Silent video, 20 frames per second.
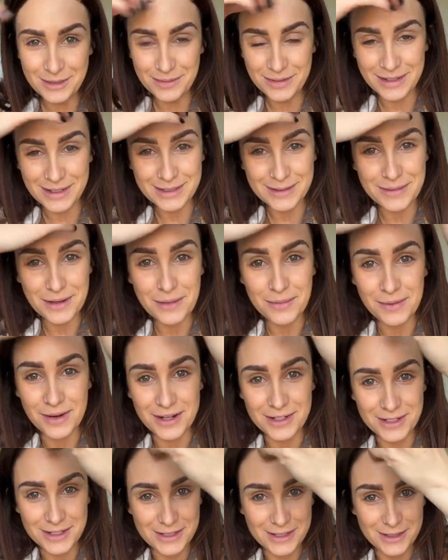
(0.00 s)
it's because my
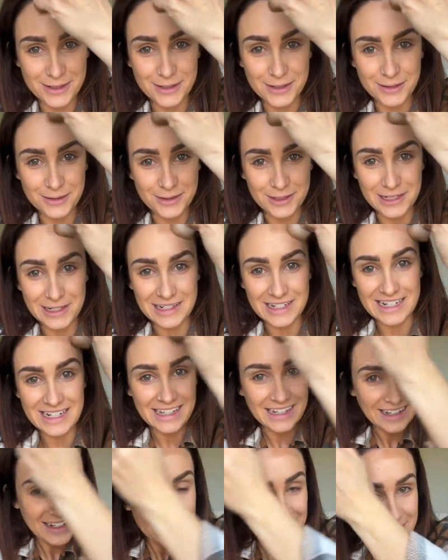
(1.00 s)
brushes are so
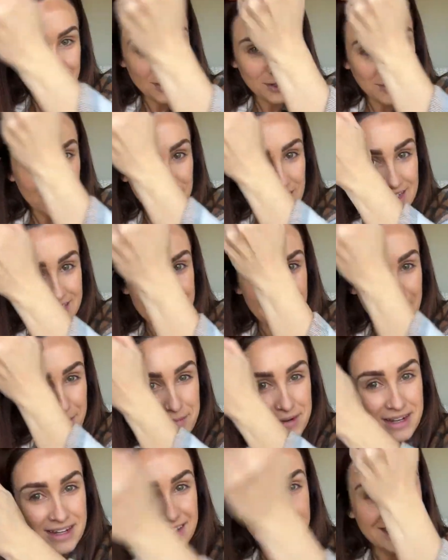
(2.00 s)
dirty. So if that's
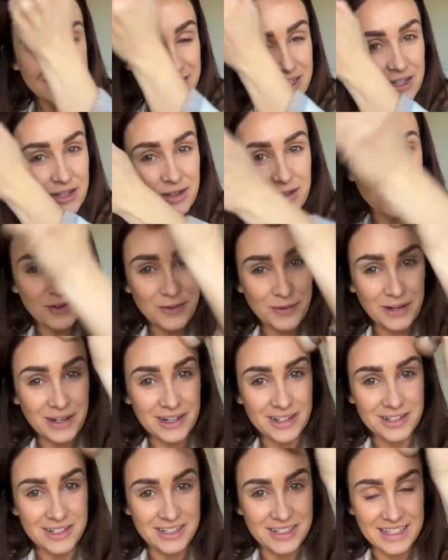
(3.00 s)
happening to you, where
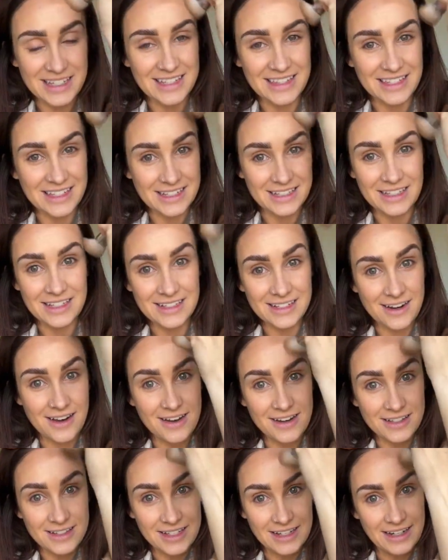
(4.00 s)
you're just like, this is
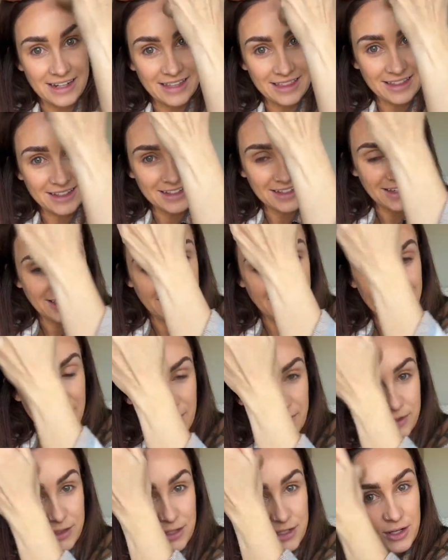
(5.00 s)
not sitting that I get
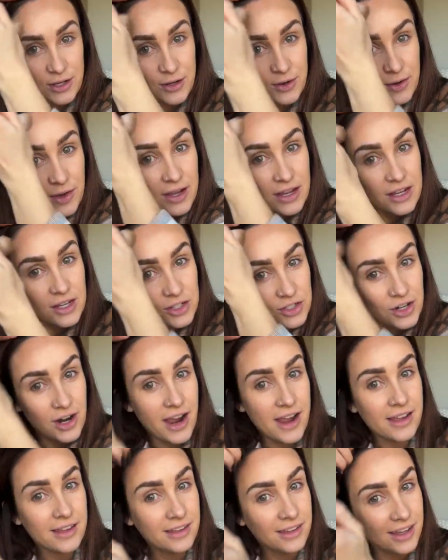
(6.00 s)
used to,
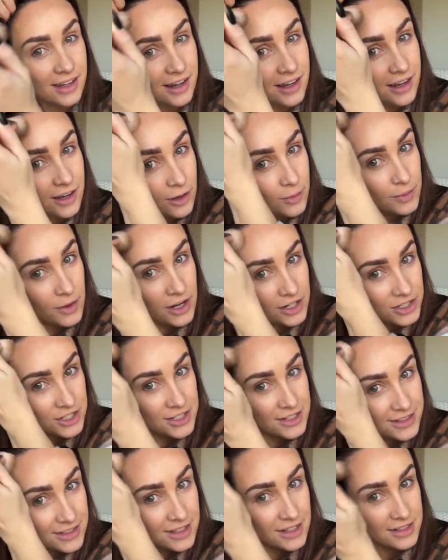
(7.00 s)
try cleaning your
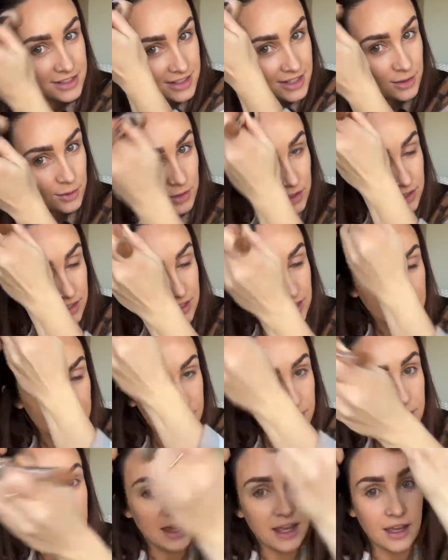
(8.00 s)
brushes because it really
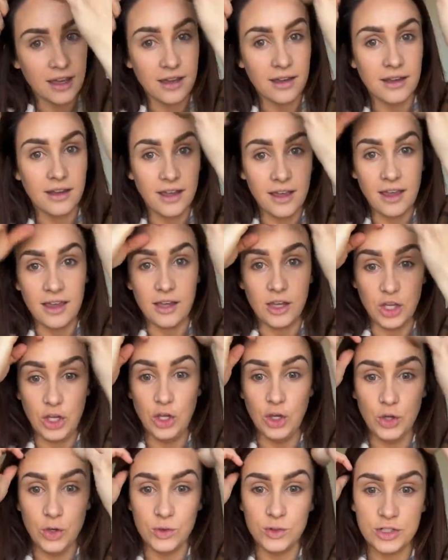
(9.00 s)
does make a
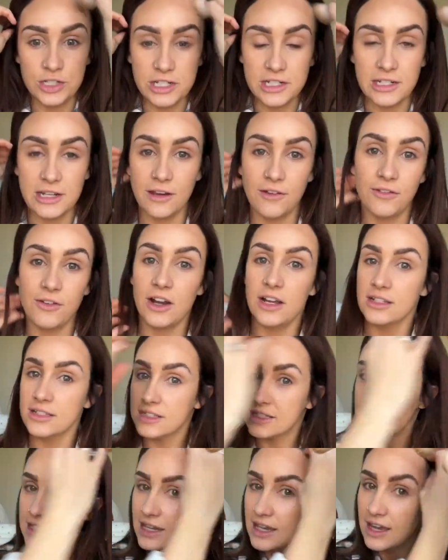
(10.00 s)
huge
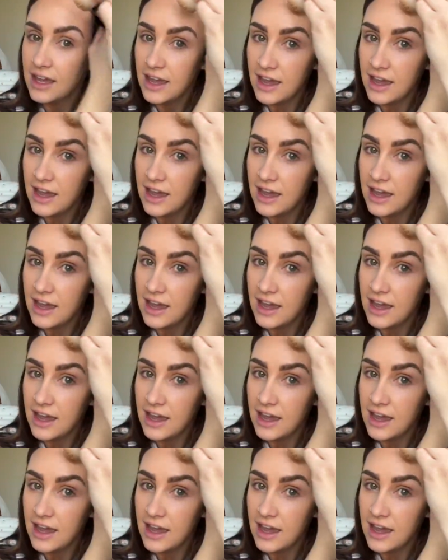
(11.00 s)
difference.